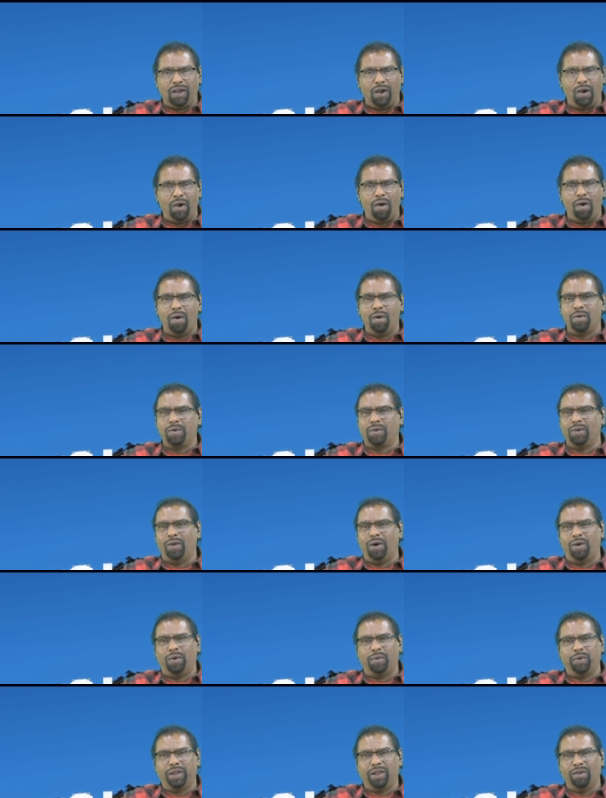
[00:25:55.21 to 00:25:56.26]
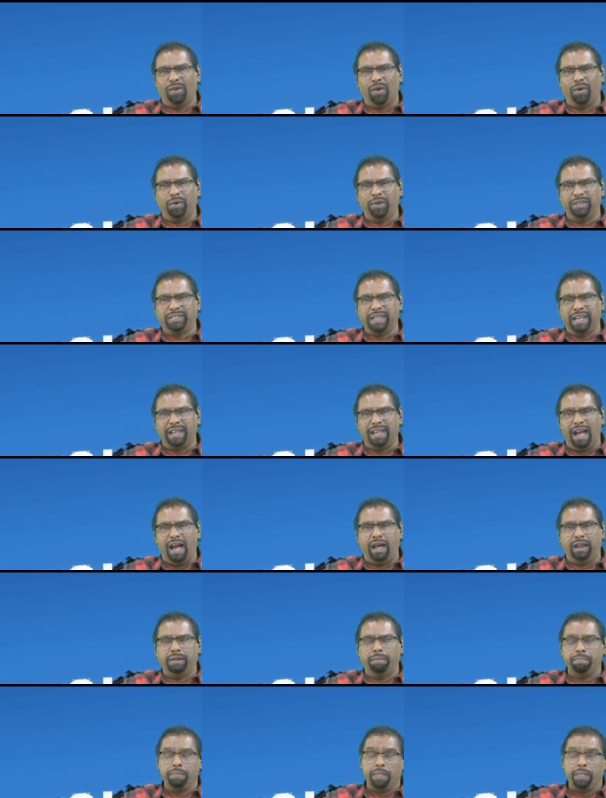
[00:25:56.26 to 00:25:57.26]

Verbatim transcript: Oh, glory, glory to God.